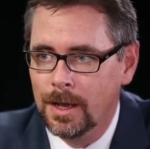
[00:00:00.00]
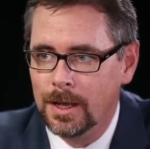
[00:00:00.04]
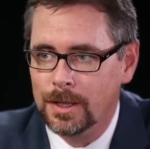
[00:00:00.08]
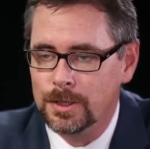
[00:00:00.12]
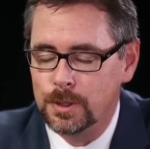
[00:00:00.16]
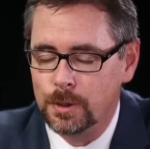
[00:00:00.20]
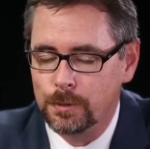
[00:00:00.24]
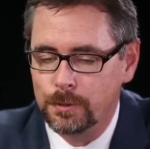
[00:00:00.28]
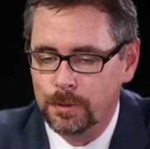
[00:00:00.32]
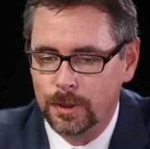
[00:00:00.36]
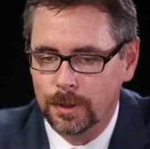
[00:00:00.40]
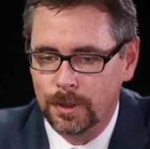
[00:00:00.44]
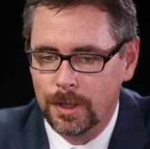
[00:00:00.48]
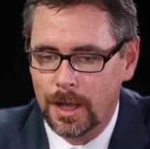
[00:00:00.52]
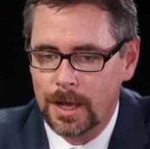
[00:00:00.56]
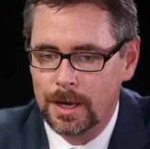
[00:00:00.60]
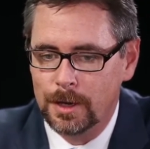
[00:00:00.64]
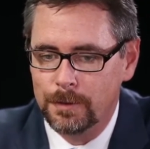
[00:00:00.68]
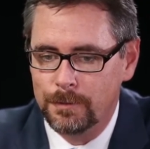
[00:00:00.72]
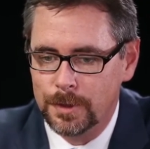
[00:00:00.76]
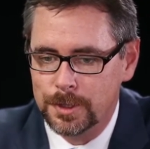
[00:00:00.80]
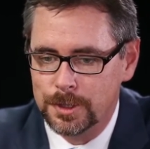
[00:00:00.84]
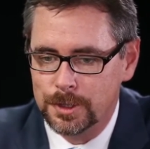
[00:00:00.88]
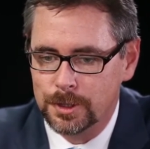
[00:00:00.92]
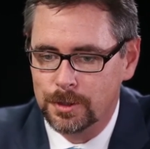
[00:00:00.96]
And so for a lot
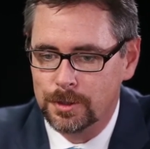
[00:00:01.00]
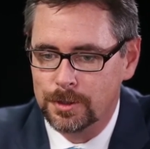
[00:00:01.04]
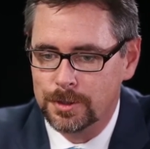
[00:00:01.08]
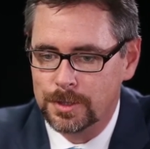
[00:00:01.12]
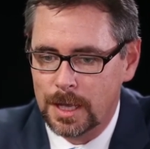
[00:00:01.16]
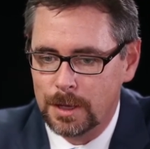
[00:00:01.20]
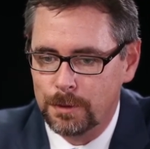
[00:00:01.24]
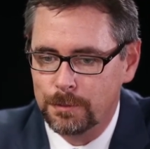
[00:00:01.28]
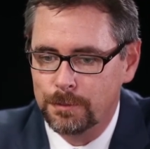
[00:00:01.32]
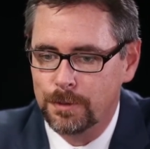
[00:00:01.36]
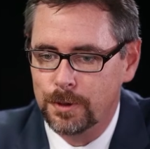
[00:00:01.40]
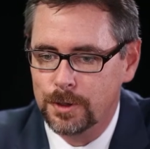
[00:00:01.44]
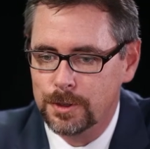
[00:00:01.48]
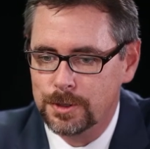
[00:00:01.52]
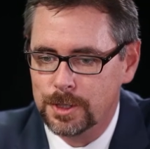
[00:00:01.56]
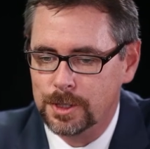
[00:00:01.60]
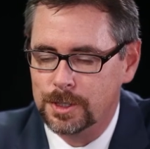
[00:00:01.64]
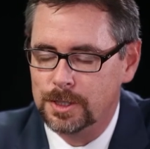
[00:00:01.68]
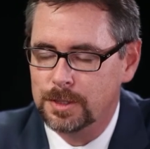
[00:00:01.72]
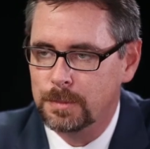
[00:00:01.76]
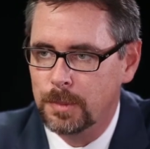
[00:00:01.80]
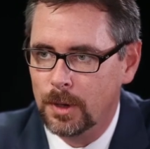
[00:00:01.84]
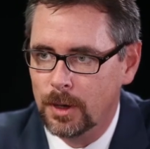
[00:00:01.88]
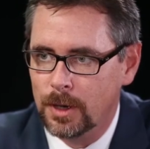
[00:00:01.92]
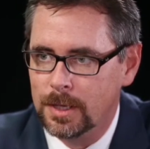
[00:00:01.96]
of visitors, that first
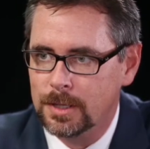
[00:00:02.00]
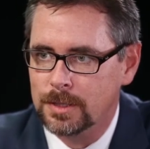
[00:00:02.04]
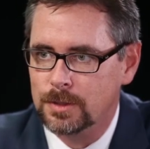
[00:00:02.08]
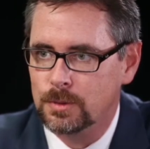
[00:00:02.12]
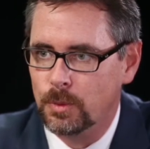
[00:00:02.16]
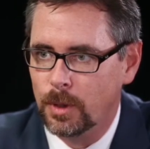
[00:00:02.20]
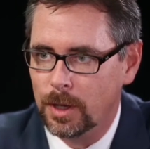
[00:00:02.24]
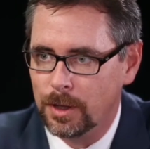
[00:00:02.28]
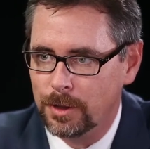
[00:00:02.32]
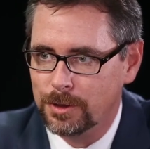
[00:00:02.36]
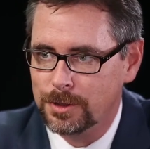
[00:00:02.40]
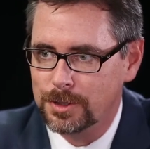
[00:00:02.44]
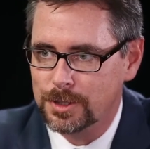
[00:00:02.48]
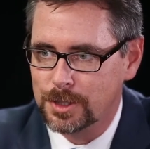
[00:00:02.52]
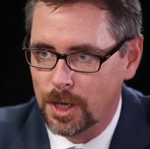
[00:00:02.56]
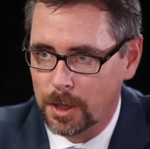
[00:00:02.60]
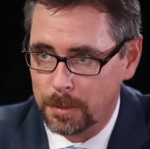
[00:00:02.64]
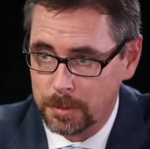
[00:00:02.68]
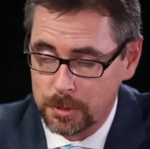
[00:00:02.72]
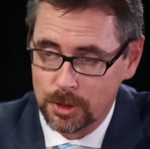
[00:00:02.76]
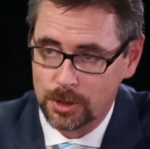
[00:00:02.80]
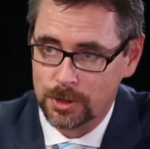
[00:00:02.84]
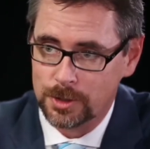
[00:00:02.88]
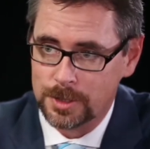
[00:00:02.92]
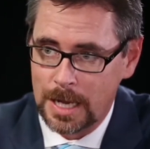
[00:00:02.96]
experience with
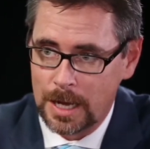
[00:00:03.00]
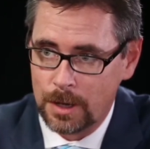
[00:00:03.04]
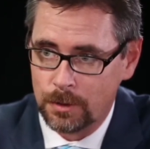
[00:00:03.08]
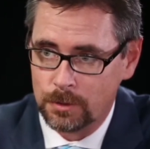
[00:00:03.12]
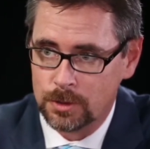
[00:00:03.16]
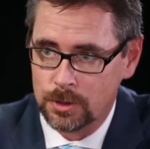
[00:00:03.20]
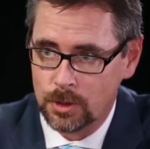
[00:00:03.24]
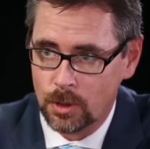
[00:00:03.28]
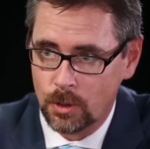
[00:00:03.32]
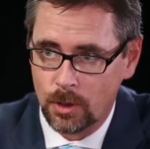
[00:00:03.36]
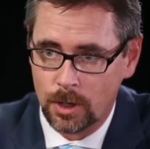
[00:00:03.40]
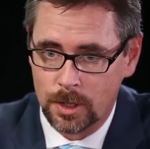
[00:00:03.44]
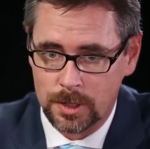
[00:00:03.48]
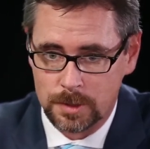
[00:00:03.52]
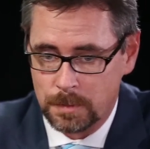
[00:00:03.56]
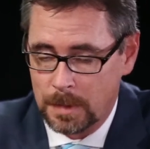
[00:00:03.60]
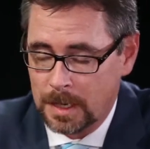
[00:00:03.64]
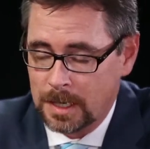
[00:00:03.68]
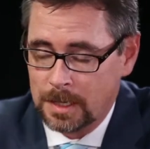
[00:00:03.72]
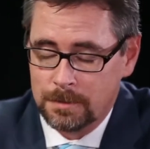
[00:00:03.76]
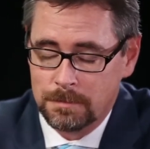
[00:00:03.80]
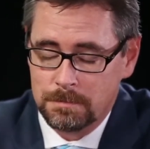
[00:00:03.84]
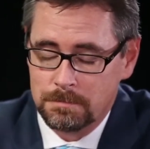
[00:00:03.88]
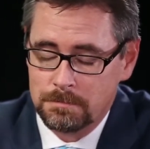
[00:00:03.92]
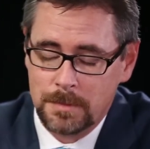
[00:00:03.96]
sculptures outdoors,
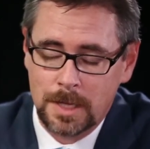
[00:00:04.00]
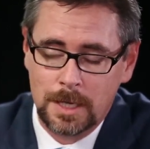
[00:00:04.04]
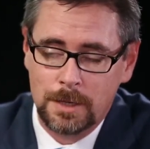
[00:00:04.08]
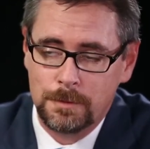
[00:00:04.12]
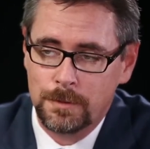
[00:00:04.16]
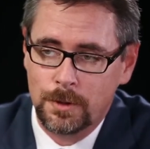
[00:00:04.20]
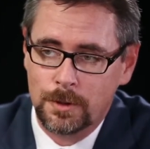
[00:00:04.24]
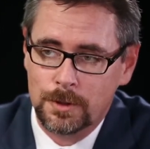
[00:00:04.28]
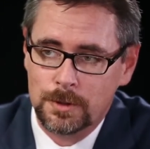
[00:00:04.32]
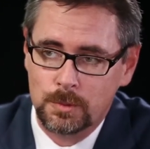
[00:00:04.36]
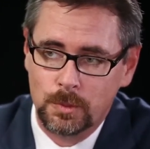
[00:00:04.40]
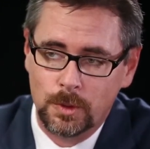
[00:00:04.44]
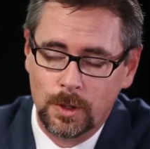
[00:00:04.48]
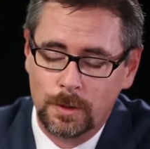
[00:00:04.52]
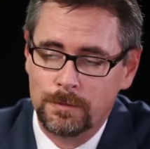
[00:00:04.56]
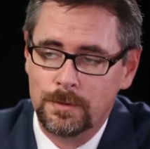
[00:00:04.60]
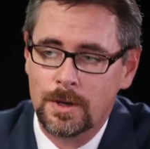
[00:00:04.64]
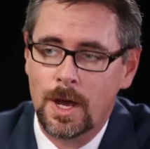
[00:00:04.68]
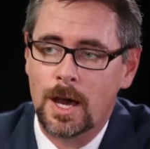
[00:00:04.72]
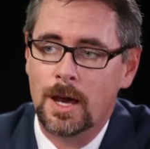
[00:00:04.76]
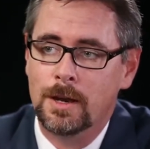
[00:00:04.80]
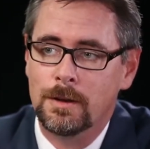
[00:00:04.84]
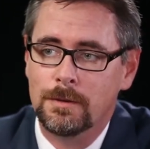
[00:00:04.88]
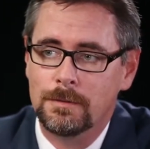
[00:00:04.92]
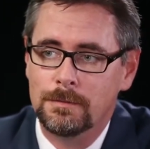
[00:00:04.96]
many folks will
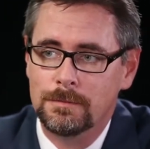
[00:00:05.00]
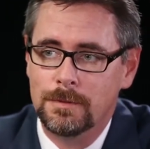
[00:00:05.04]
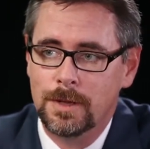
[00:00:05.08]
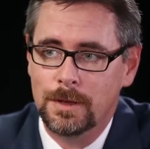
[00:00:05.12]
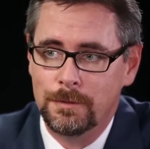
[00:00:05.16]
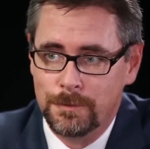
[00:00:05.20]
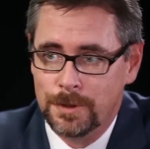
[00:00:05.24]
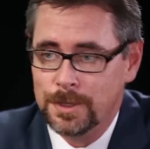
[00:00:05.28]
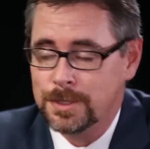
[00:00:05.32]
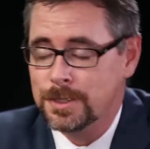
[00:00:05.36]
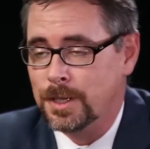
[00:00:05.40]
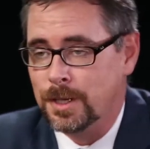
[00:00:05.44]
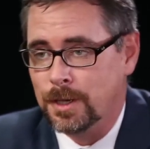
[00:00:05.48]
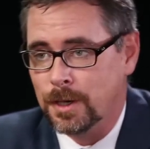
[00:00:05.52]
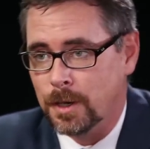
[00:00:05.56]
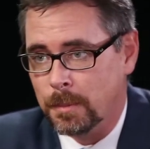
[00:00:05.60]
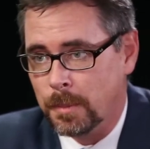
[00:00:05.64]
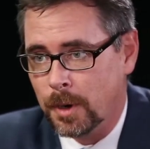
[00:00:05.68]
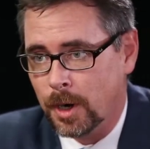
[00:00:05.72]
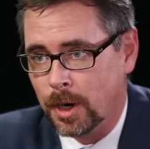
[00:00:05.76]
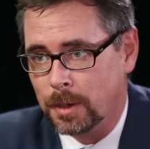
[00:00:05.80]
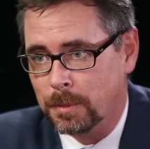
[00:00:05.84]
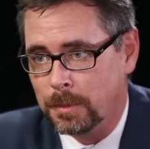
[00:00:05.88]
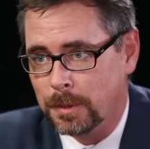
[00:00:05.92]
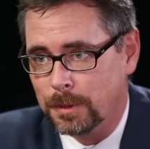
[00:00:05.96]
not have visited a
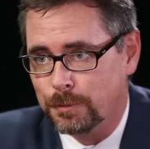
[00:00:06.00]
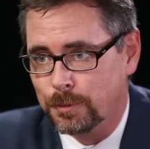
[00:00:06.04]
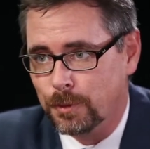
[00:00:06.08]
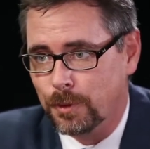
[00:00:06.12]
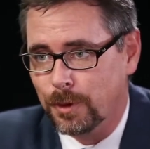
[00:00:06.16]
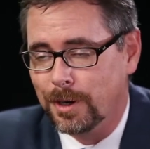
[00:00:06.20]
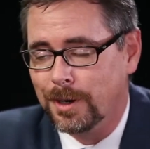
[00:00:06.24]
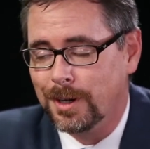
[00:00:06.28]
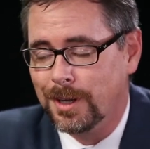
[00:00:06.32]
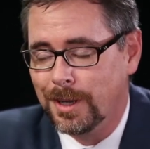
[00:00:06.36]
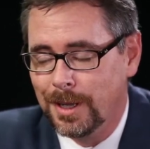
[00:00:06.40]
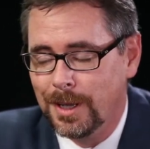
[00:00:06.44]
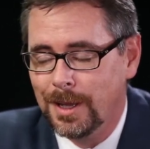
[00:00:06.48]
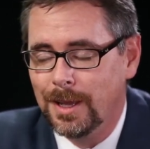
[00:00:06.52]
park before.